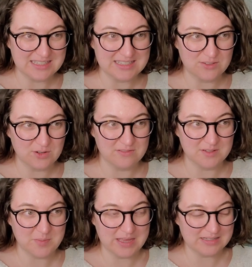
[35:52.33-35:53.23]
It's sort of
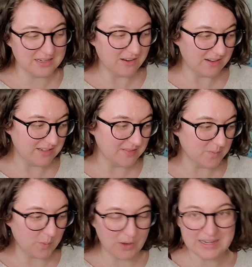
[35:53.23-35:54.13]
depended on
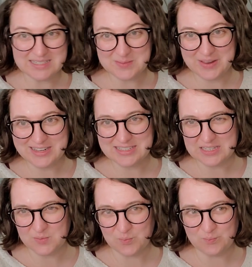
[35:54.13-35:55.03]
brain space,
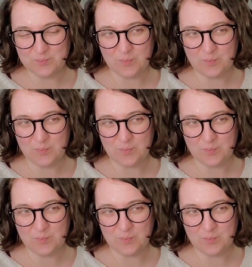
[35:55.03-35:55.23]
and